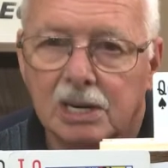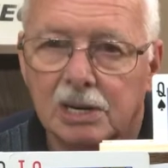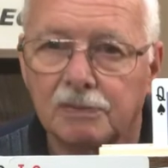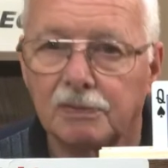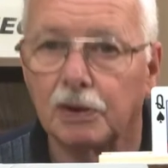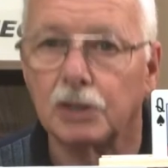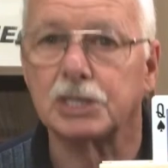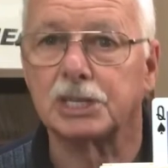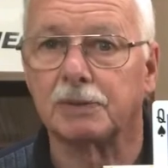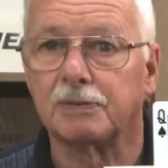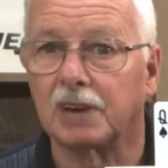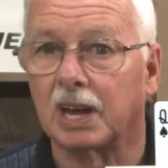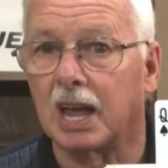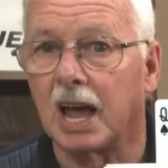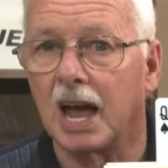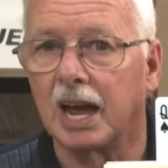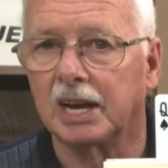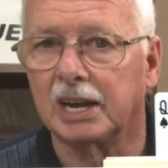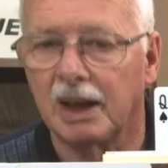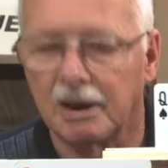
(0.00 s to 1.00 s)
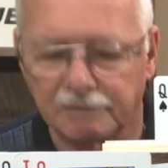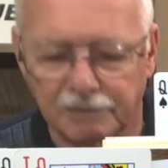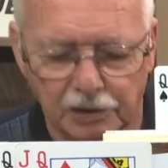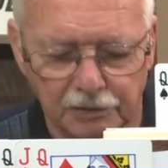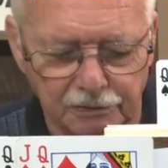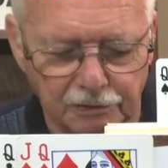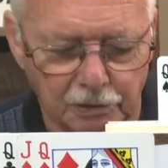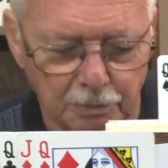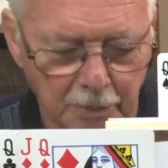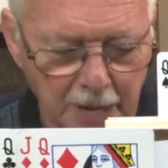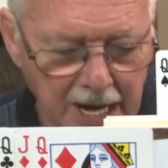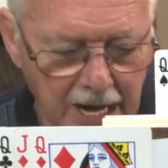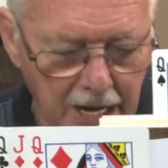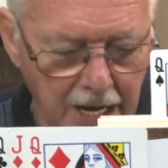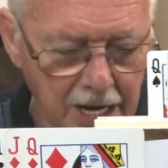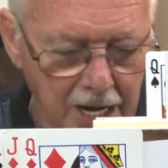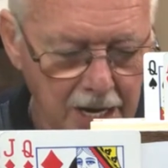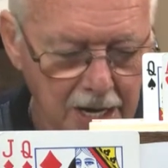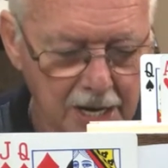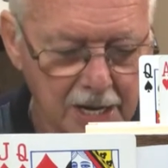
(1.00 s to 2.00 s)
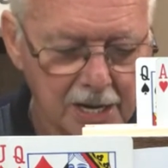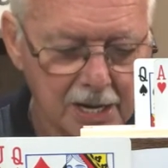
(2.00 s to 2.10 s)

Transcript: first-of-a-kind effort for me,